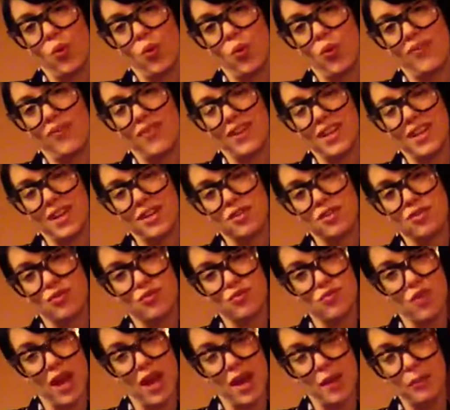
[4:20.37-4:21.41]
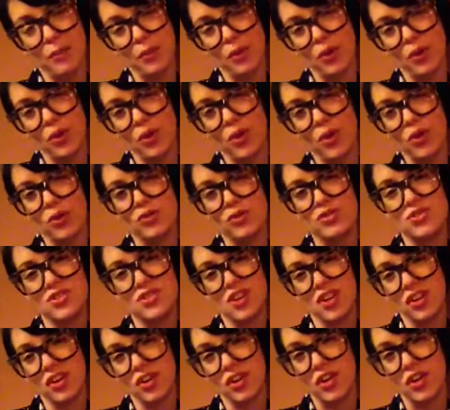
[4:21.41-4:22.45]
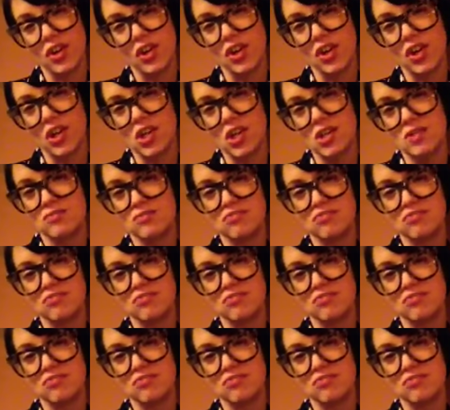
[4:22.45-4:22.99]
if I tend to ramble, stutter,